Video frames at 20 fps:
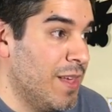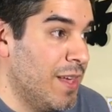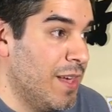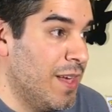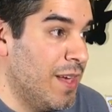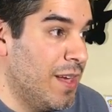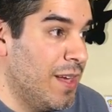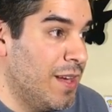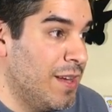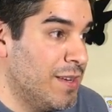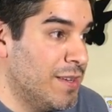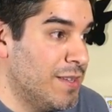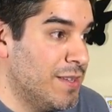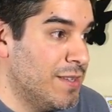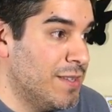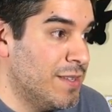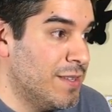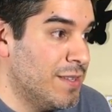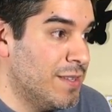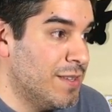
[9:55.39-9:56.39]
and
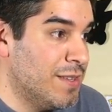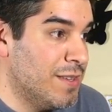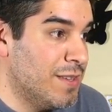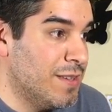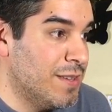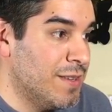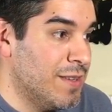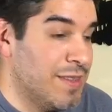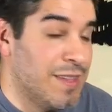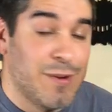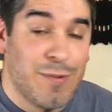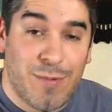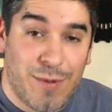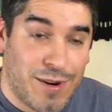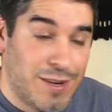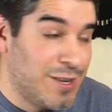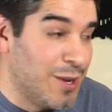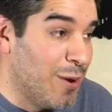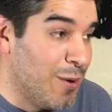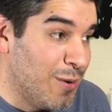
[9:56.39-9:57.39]
it
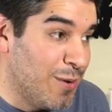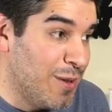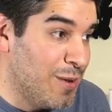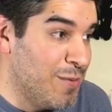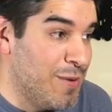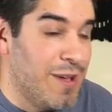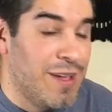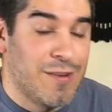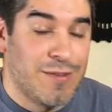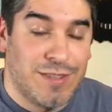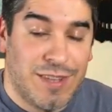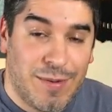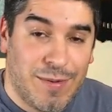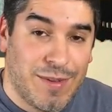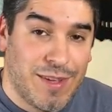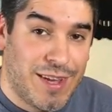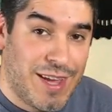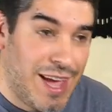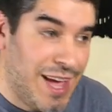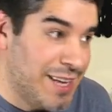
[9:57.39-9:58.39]
worked totally well. I was able
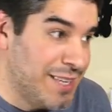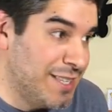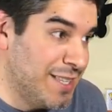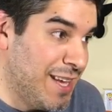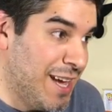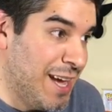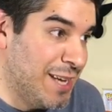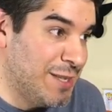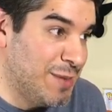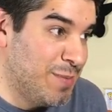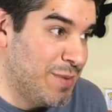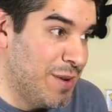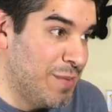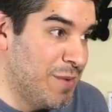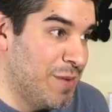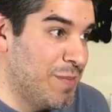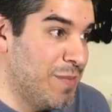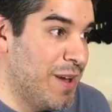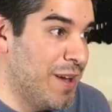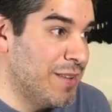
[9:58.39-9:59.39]
to catch the Hydro Pump
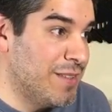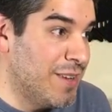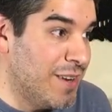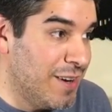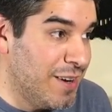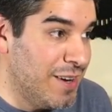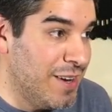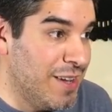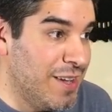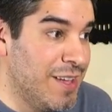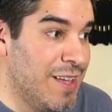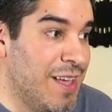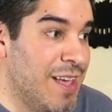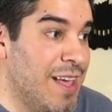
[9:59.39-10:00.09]
with my Altaria.